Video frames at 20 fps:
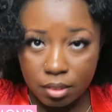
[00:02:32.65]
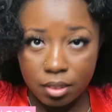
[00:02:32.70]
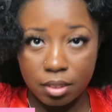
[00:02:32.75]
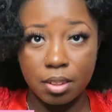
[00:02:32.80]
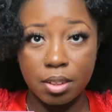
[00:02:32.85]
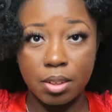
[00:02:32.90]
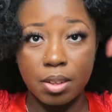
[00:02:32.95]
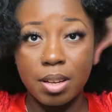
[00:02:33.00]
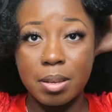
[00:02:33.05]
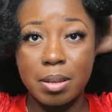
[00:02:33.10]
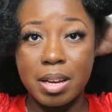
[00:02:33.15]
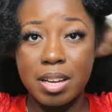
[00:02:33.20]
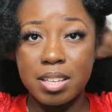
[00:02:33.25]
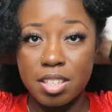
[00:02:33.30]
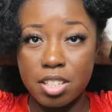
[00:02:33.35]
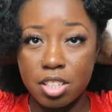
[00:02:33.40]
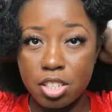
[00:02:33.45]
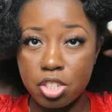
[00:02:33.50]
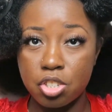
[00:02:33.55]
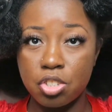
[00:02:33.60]
So it's because
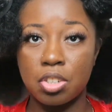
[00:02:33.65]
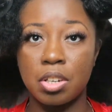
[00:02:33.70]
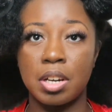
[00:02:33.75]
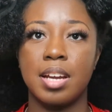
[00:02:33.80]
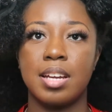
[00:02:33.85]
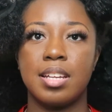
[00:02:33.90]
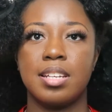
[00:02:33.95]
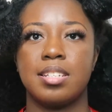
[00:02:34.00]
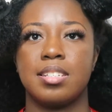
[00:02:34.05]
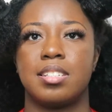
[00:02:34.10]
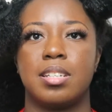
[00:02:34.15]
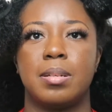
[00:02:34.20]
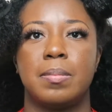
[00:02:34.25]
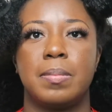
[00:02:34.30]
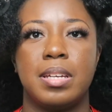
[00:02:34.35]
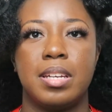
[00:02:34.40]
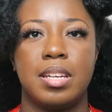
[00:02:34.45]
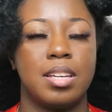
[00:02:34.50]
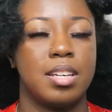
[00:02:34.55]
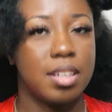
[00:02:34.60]
it's trained to
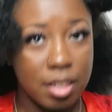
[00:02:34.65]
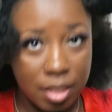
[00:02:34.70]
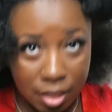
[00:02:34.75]
be